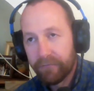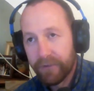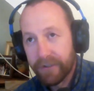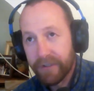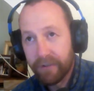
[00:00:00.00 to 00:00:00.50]

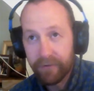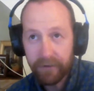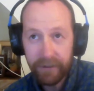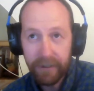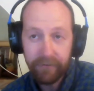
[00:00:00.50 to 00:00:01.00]
The server
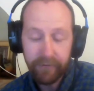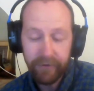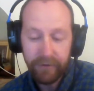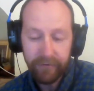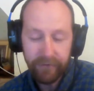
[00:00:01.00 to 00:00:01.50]
can have a
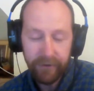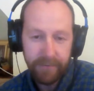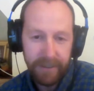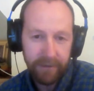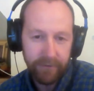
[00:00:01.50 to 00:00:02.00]
few different types
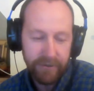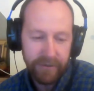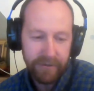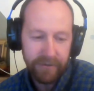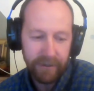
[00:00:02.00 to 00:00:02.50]
of
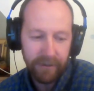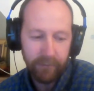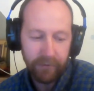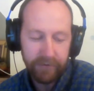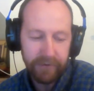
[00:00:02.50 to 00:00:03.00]
languages.
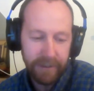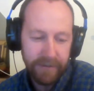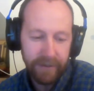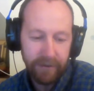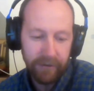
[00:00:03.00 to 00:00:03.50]
With, let's
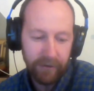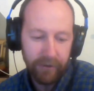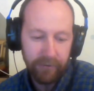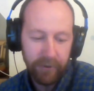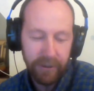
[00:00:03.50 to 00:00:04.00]
say, on
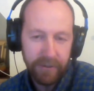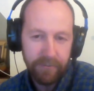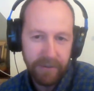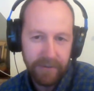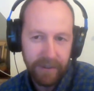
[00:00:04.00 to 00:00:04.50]
the
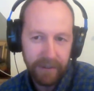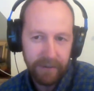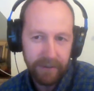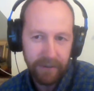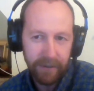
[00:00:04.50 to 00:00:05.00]
PHP stack,
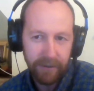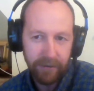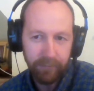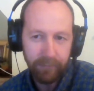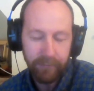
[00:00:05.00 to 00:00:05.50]

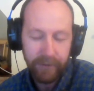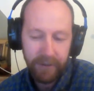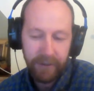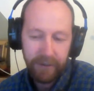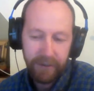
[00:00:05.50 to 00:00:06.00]

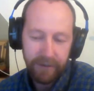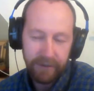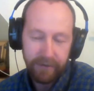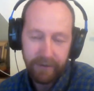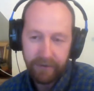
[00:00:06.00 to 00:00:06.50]

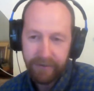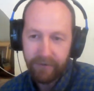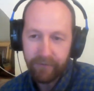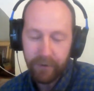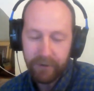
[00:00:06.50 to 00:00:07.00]
the
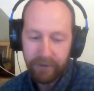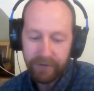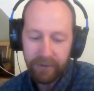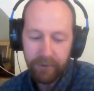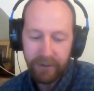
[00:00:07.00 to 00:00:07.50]
server might load
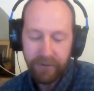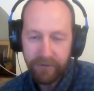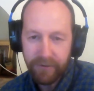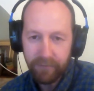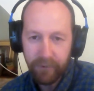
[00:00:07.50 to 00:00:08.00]
that page
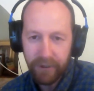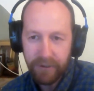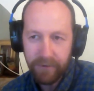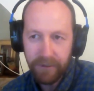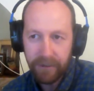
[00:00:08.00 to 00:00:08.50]
using
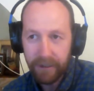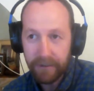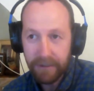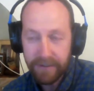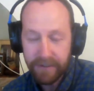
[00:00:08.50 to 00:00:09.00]
PHP, and
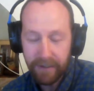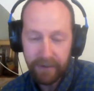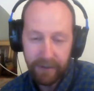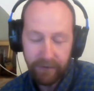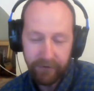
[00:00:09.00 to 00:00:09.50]
it'll send
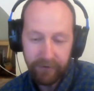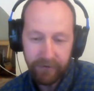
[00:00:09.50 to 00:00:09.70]
it out